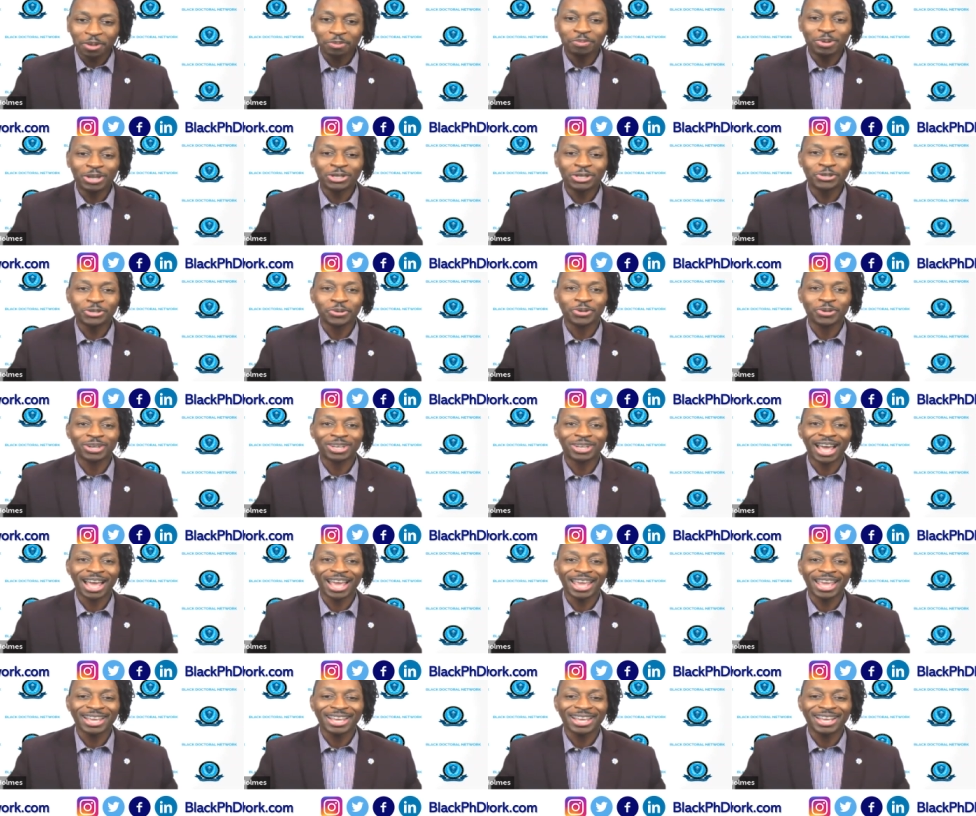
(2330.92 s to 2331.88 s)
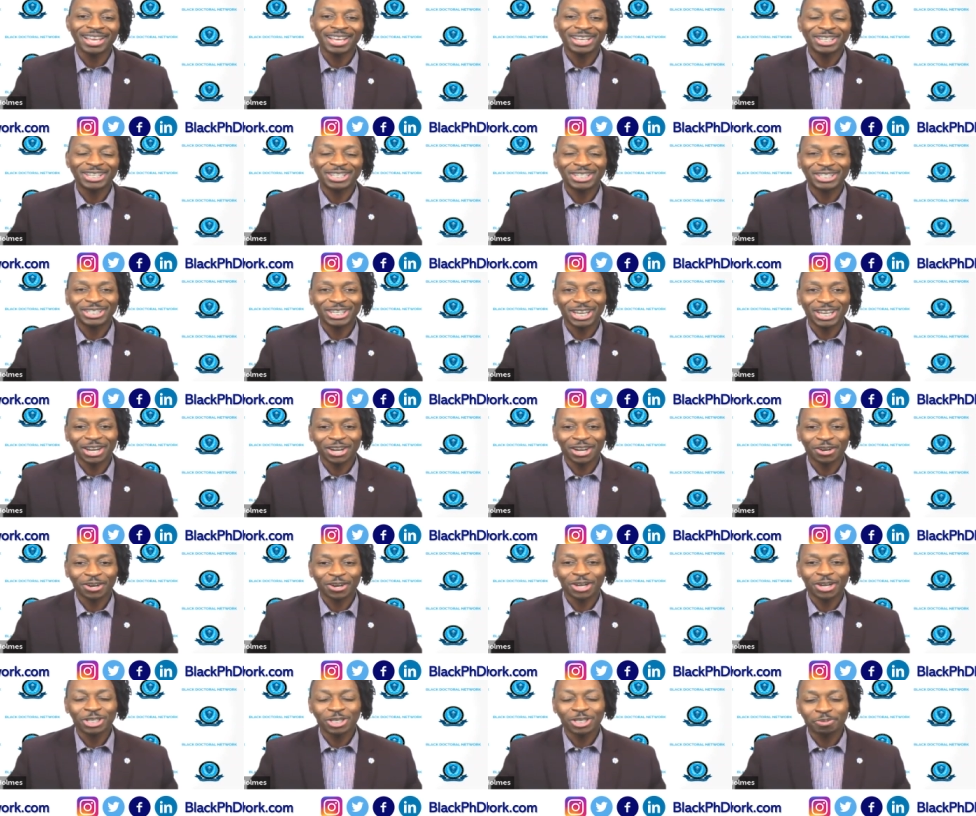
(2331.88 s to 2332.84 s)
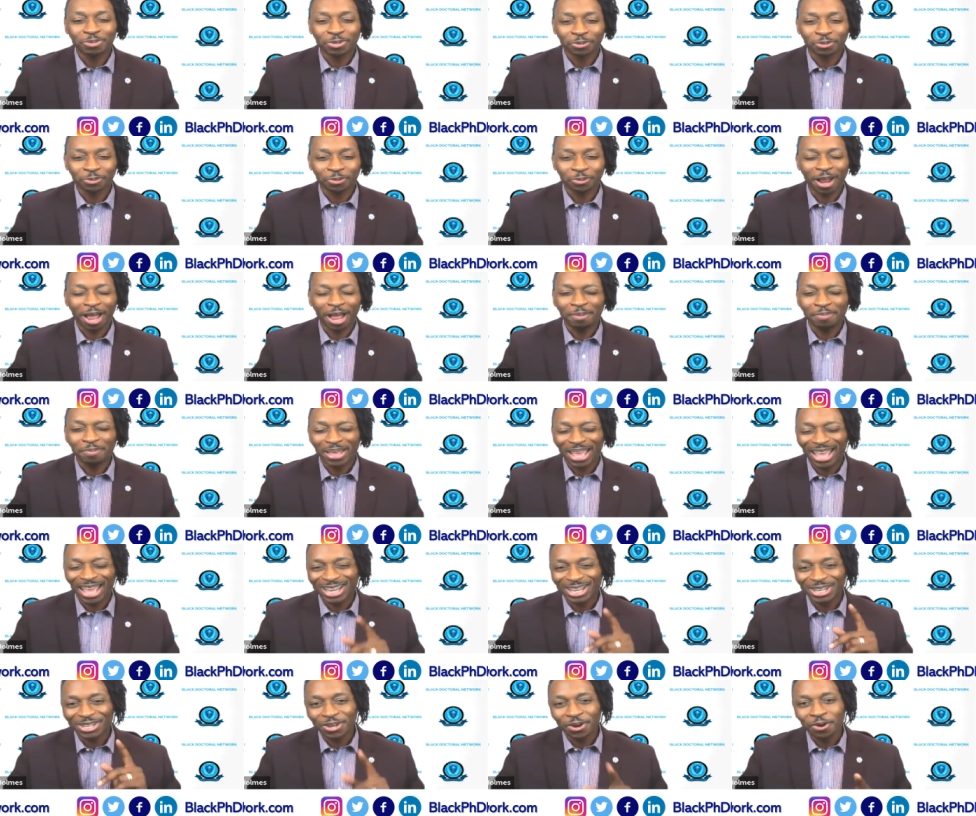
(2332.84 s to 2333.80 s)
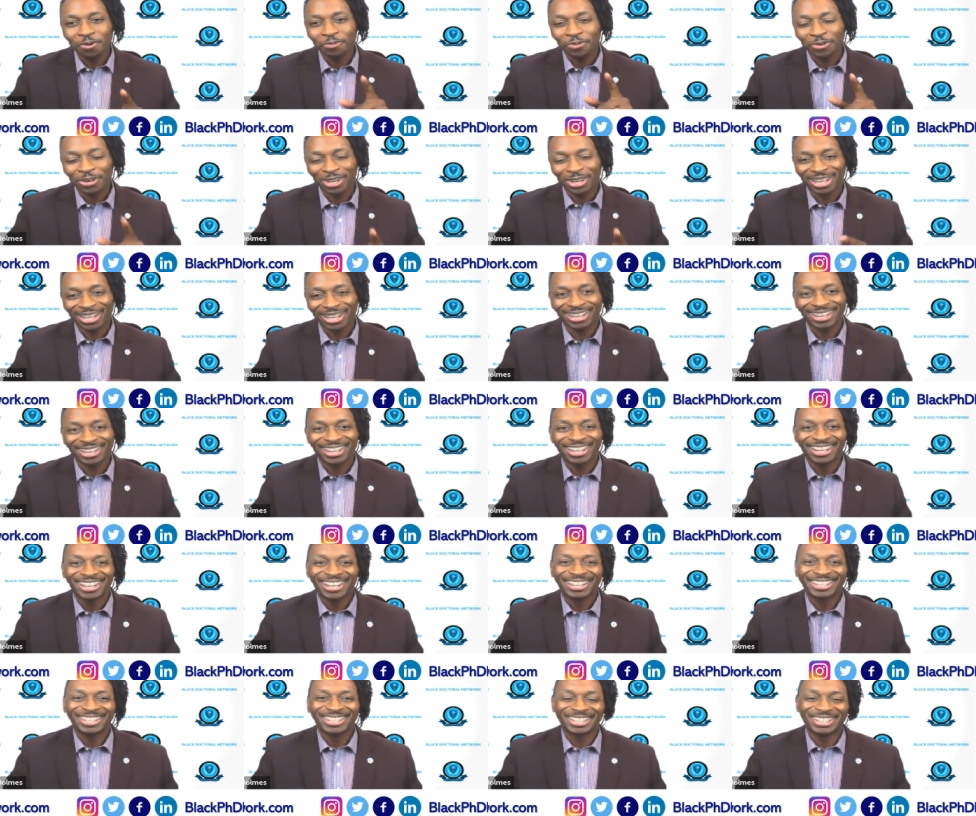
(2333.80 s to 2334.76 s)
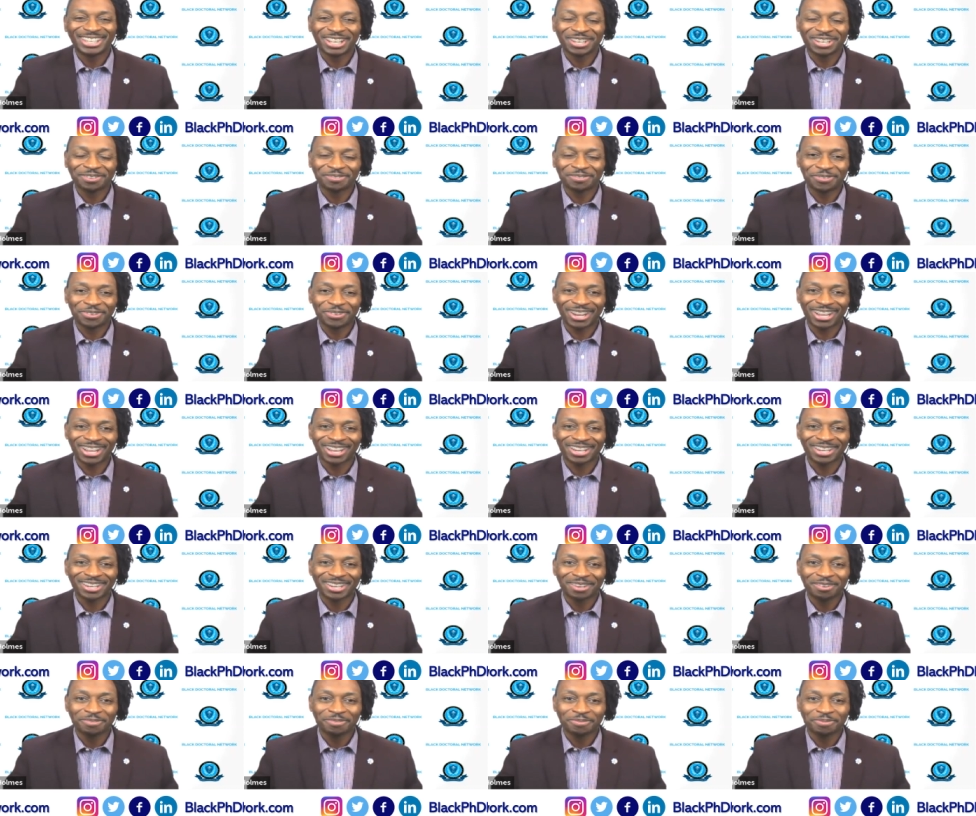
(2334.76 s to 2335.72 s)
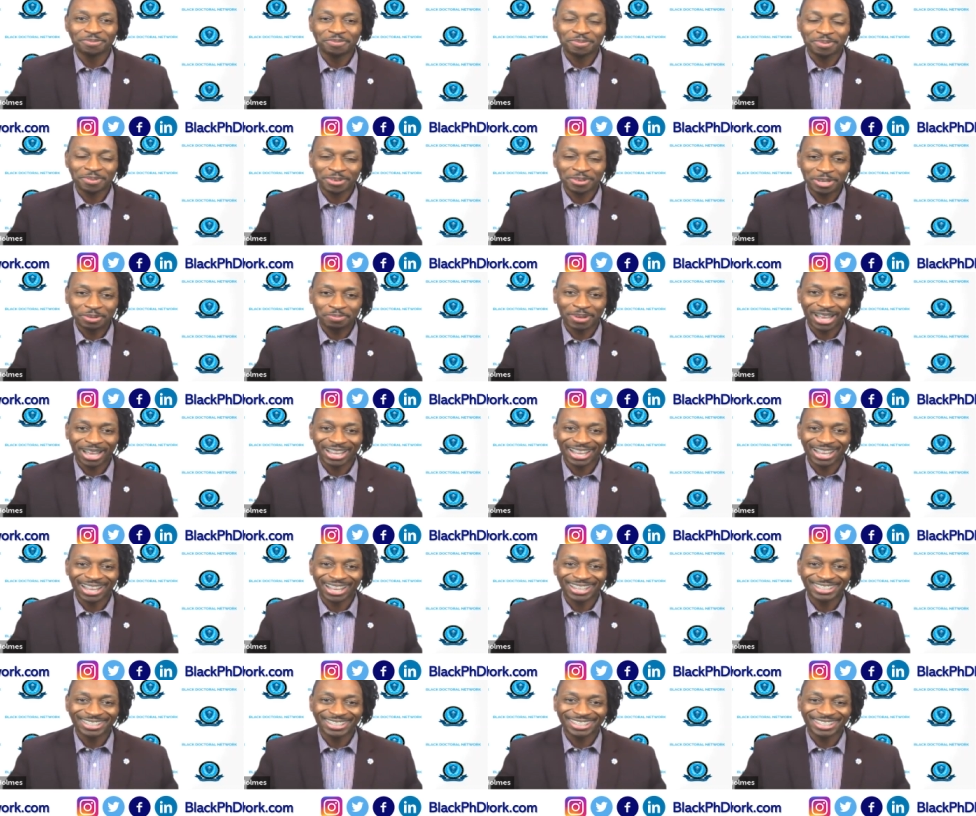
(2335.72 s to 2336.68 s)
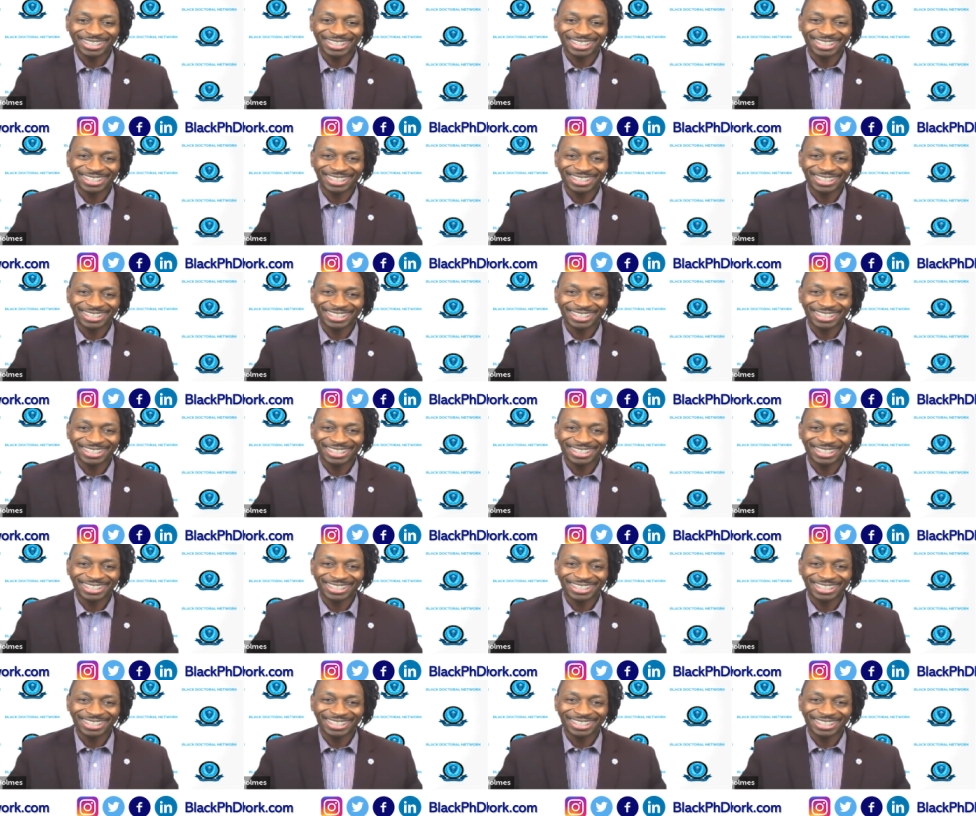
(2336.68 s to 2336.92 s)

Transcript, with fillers: be sure to like, share, subscribe, and don't forget to tell a friend. Goodbye, guys.